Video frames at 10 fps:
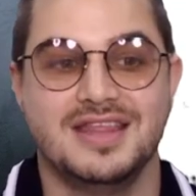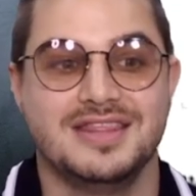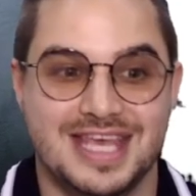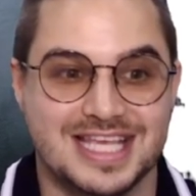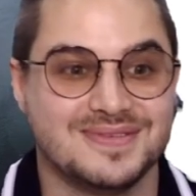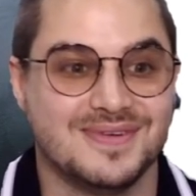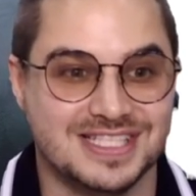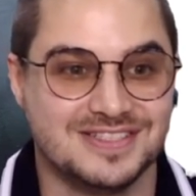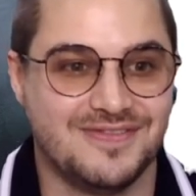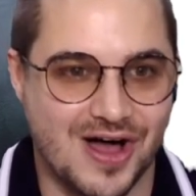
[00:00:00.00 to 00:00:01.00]
This
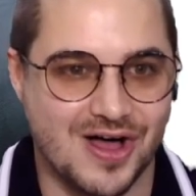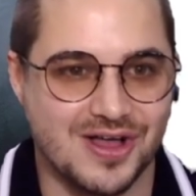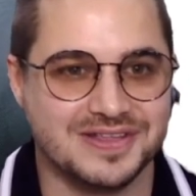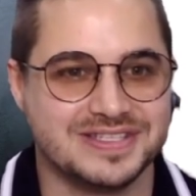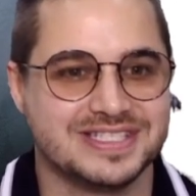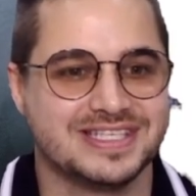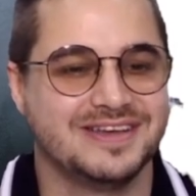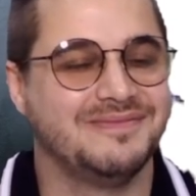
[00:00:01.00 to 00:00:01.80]
one's false.